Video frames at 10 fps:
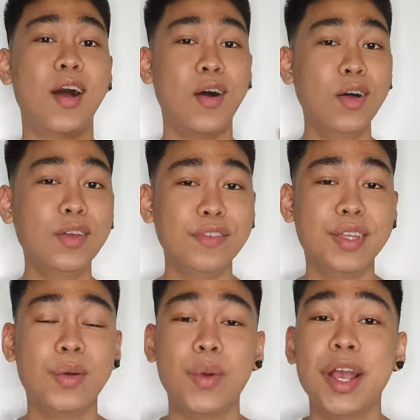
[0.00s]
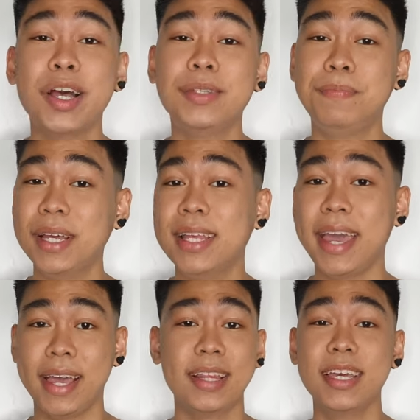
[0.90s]
all over the world,
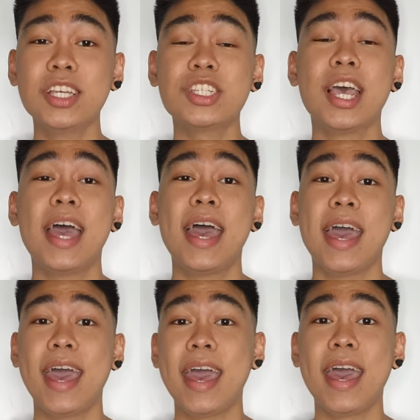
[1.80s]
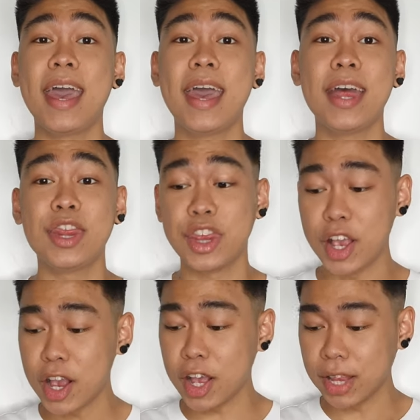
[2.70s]
Billie Eilish. And
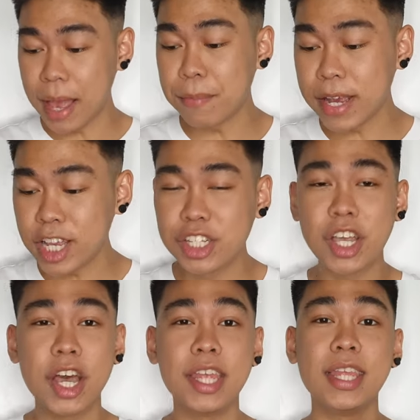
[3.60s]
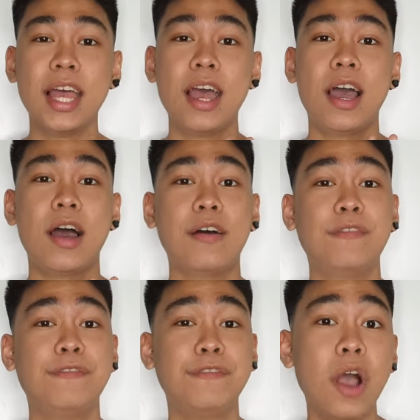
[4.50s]
their collaboration
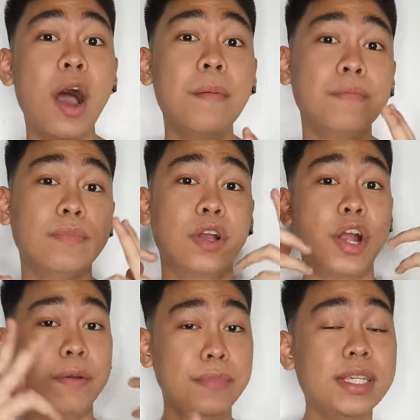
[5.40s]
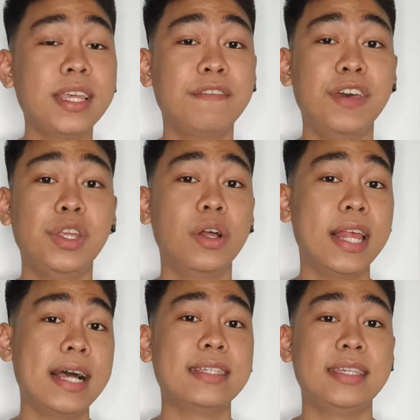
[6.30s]
from her music video
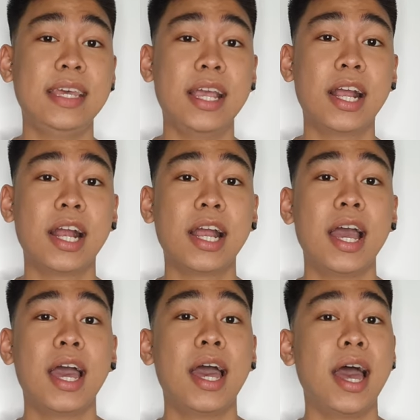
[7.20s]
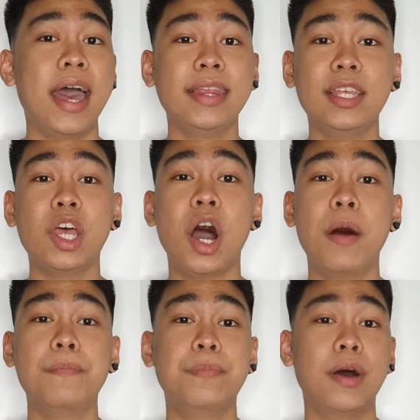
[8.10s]
last year ended
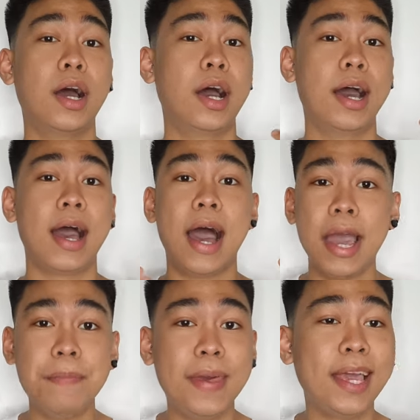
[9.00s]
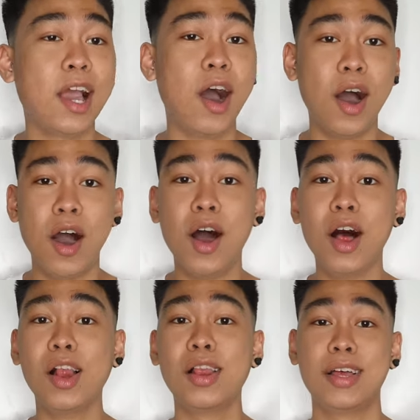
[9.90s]
up hyping all